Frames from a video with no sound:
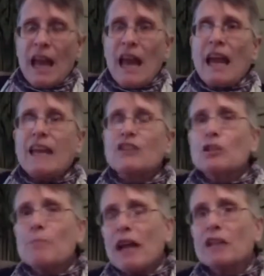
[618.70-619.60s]
And
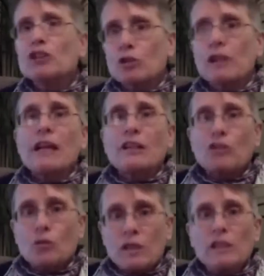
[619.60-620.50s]
shamanic journeying
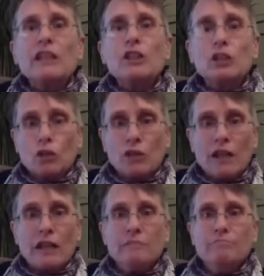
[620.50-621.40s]
is really
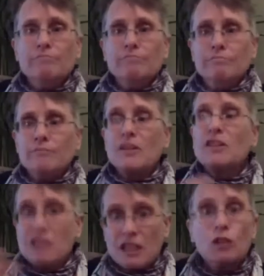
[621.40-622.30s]
learning the
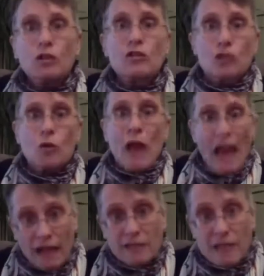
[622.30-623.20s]
skills to
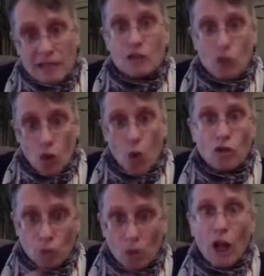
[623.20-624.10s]
access those
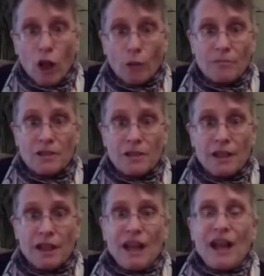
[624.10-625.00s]
realms.
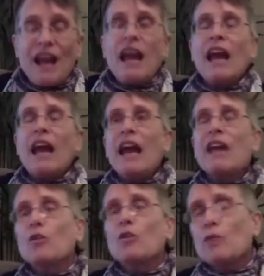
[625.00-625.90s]

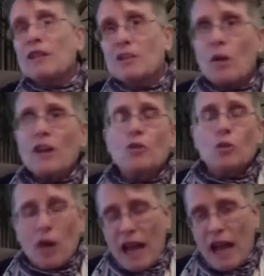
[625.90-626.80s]
And the reason why you'd
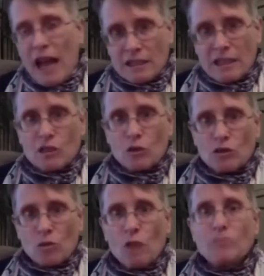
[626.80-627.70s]
want to access those
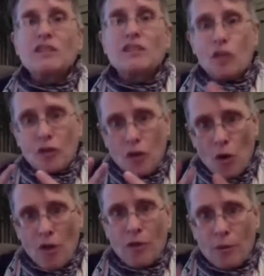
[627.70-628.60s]
realms is
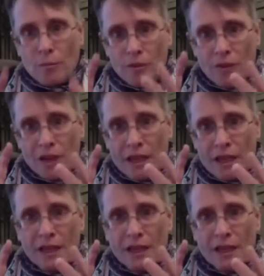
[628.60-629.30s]
the